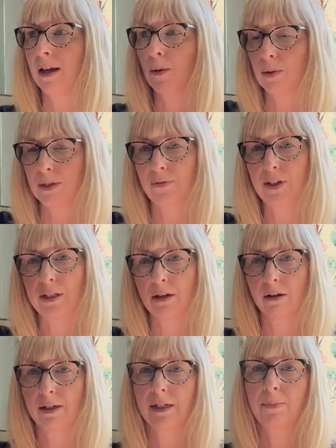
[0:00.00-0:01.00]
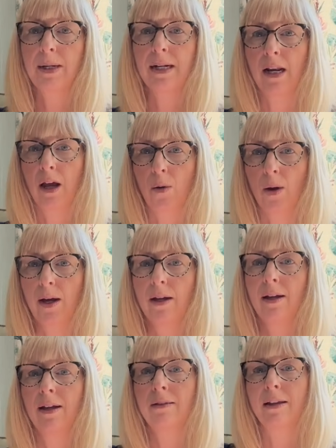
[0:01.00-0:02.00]
Whereas if you started a bit lower,
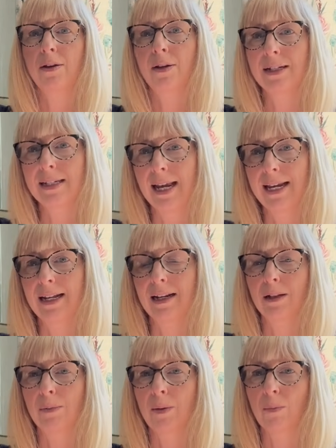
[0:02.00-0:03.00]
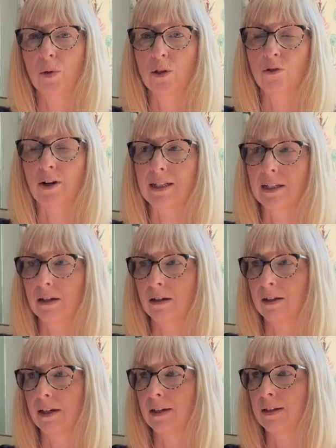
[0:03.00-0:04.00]
then you can take a little bit more stress,
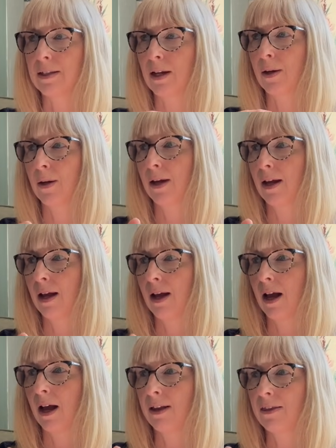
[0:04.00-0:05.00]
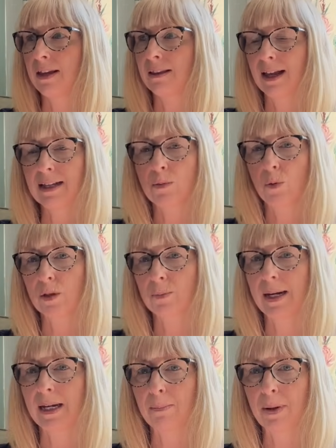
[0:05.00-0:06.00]
can't you? So I think that's what's
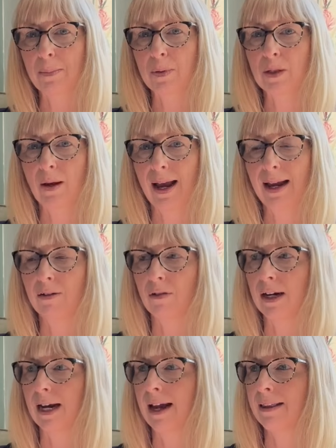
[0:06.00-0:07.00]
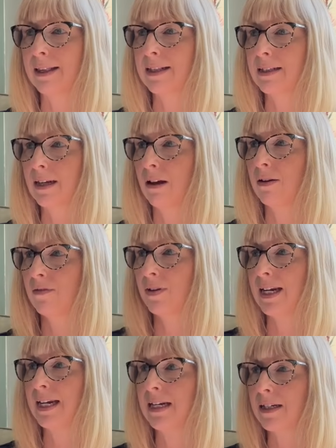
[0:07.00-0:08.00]
making people so angry. And this kind of
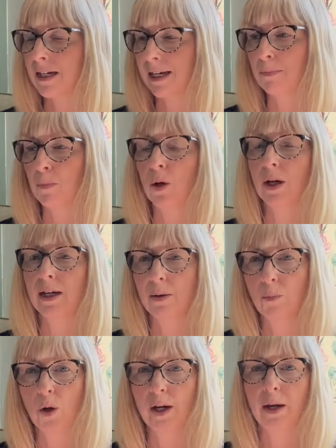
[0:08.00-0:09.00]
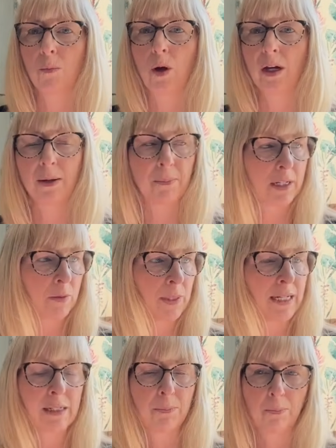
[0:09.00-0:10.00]
need to keep working, working, working, because we
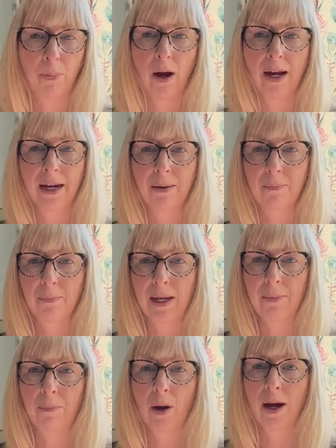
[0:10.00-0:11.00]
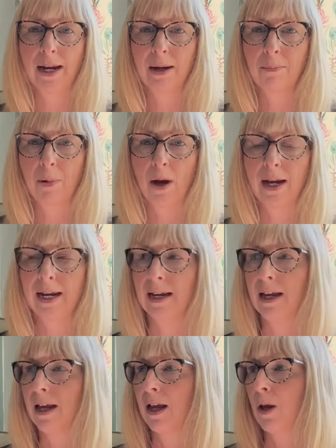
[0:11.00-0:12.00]
need to keep buying.
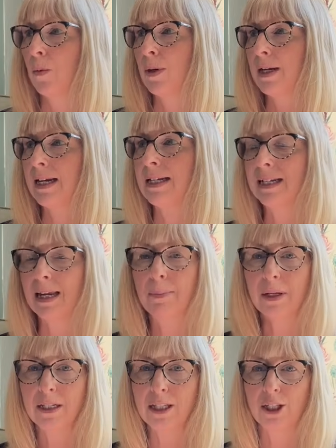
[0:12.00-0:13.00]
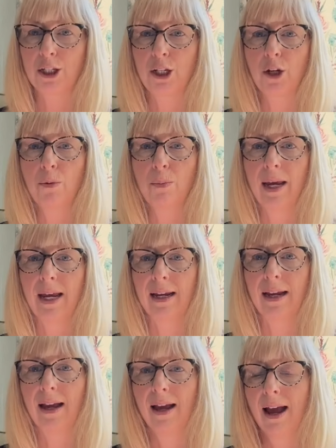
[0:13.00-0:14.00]
We need to keep
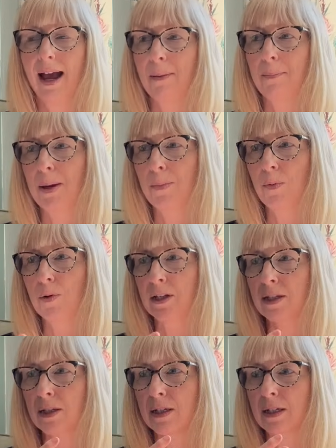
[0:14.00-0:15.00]
consuming. And people just